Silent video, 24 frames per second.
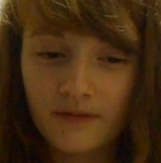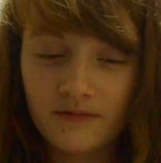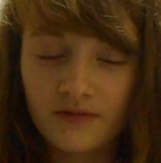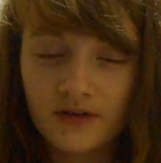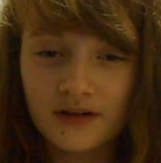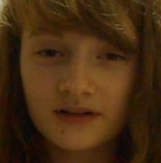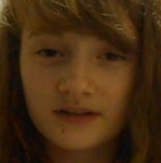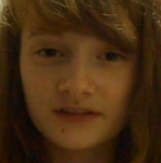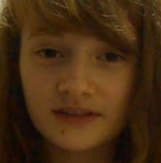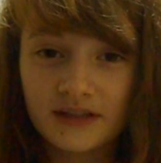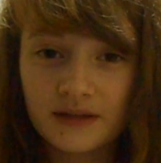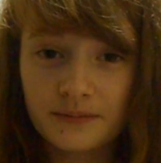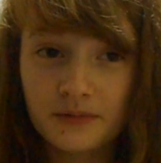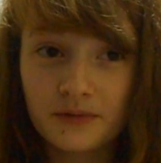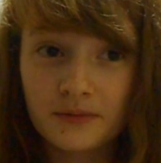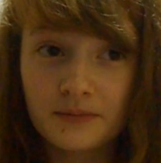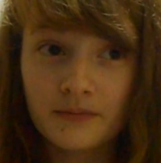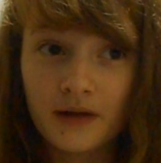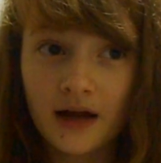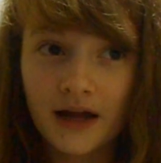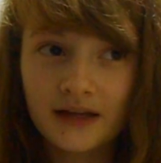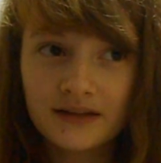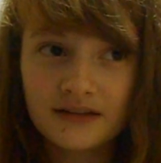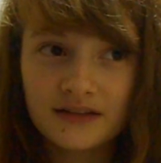For example,
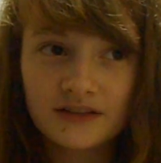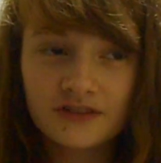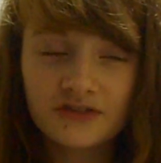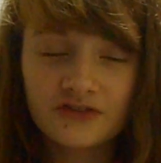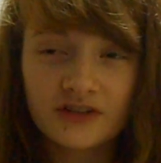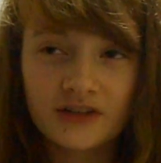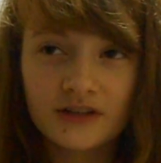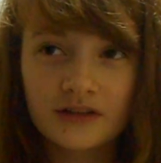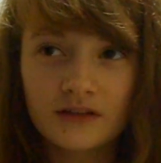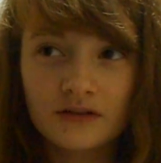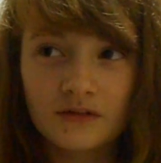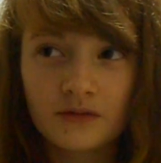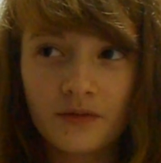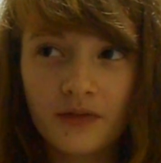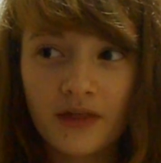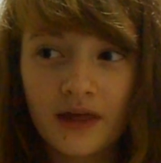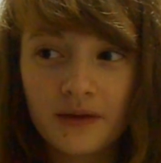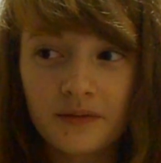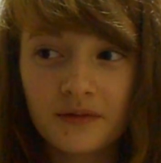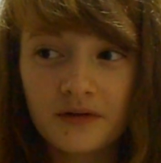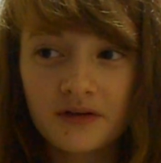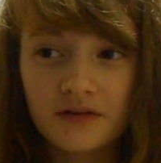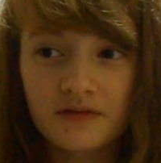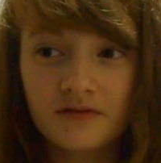my district,
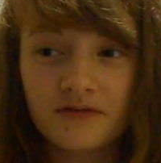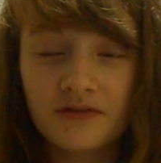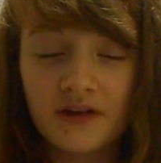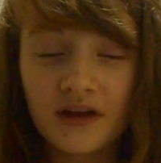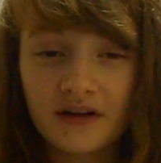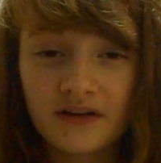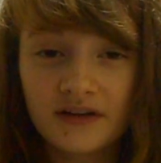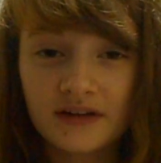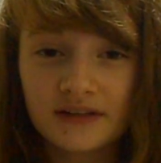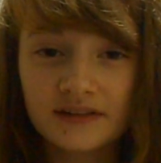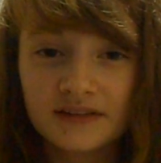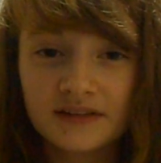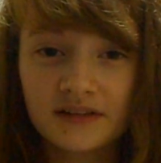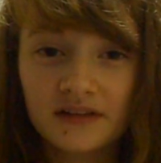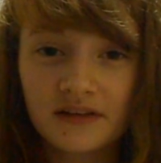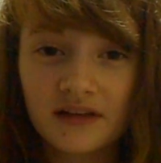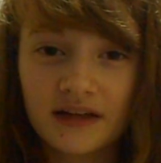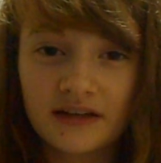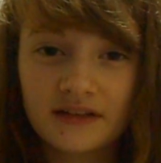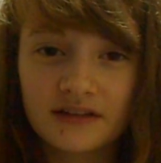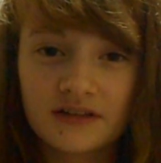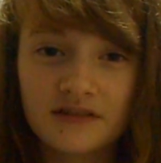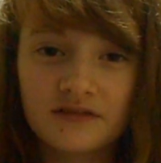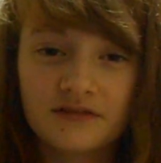they were very
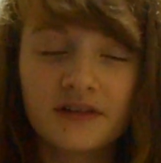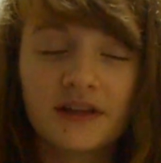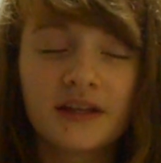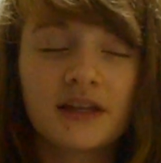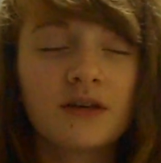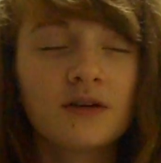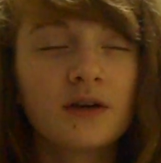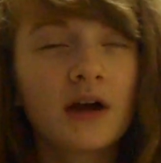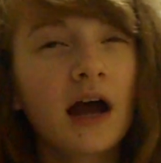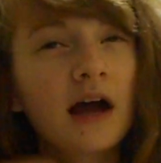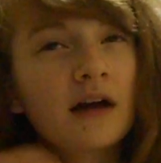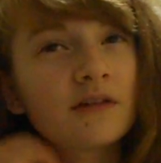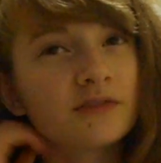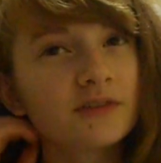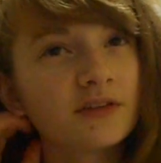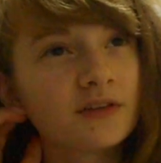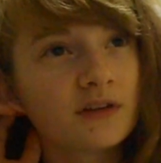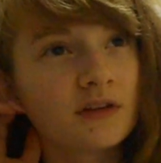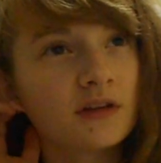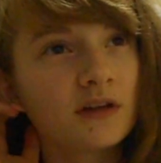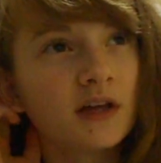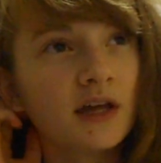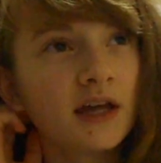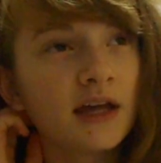selective. Like you have
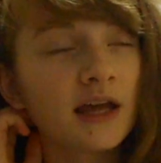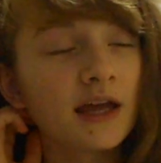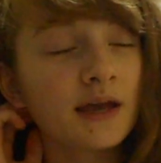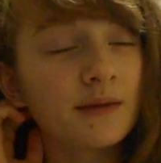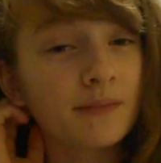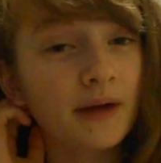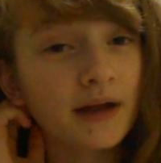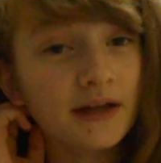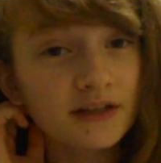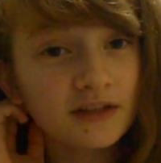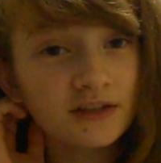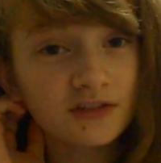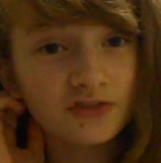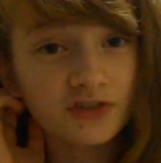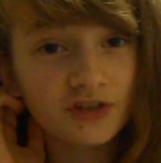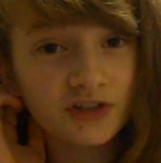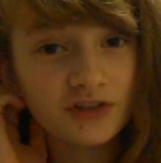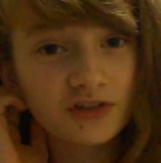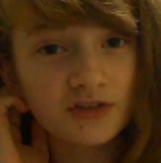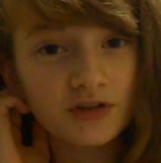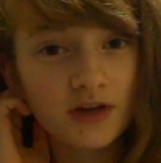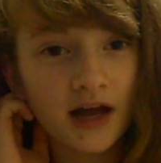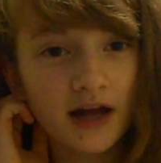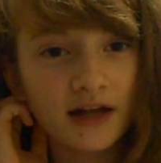to, in my
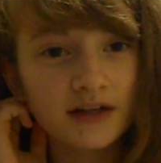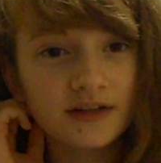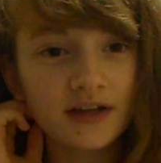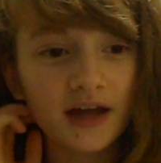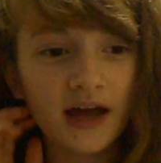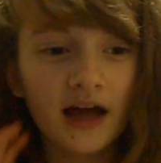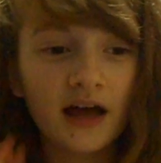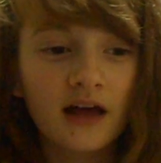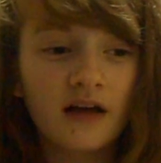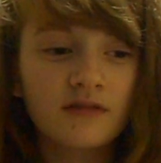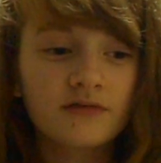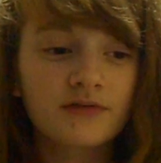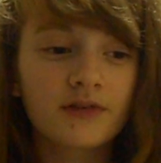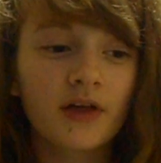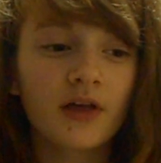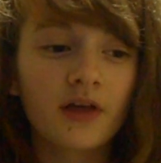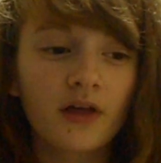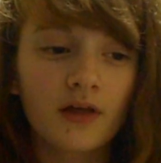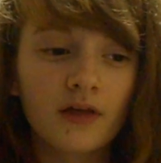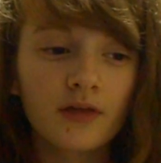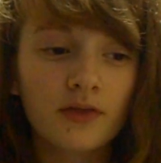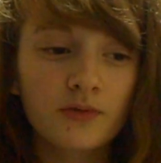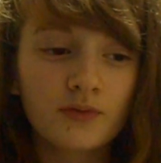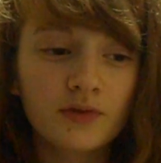district, you had to have
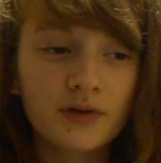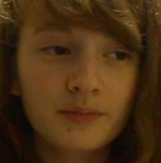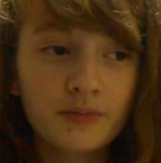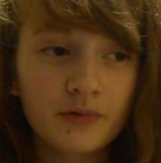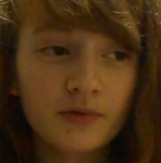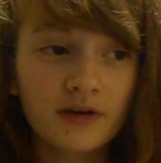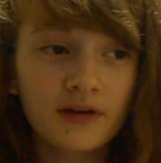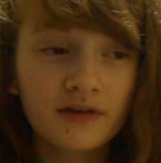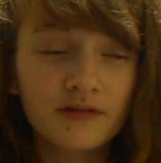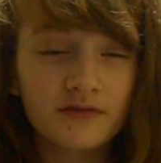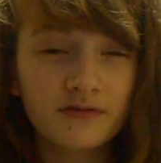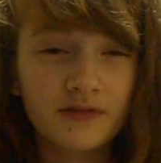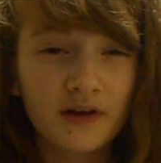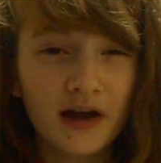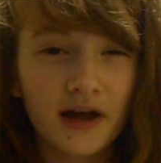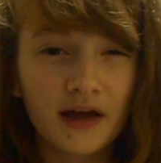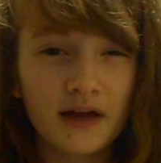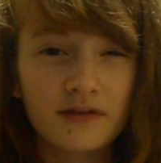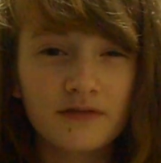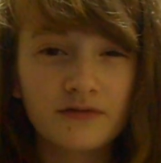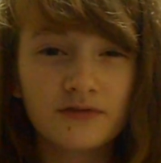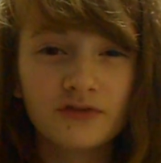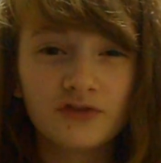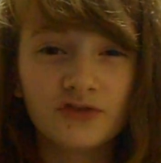a 3.5
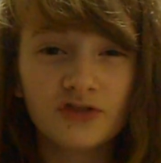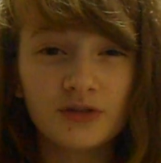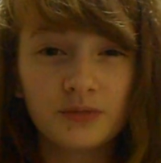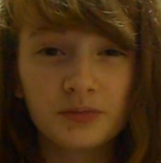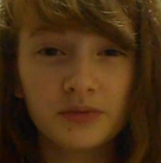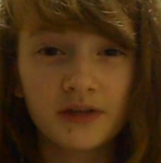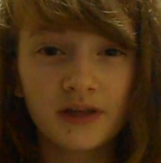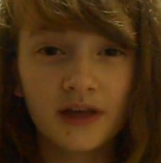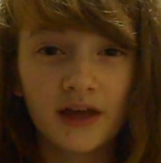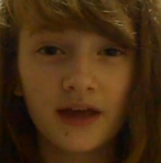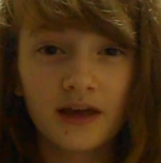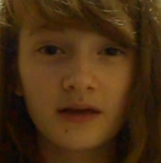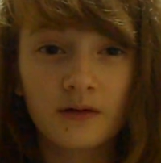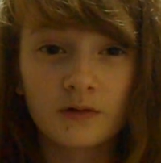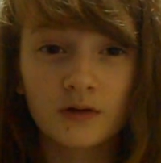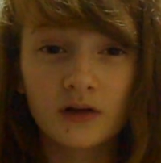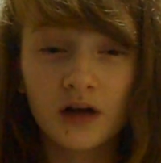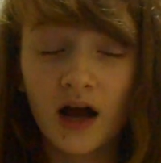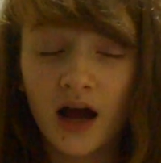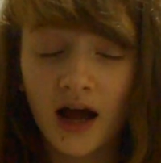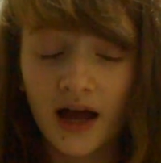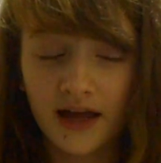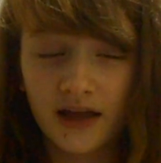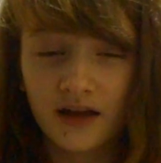GPA or
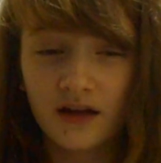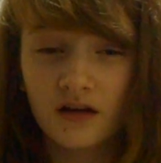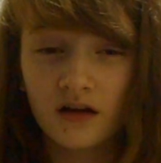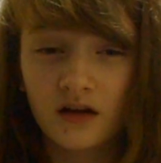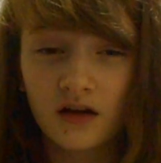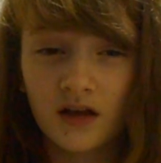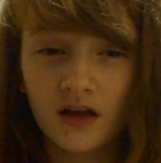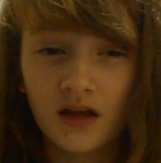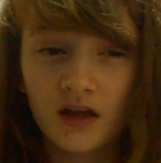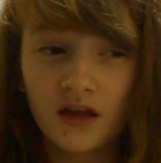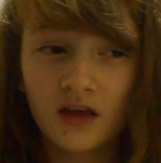higher.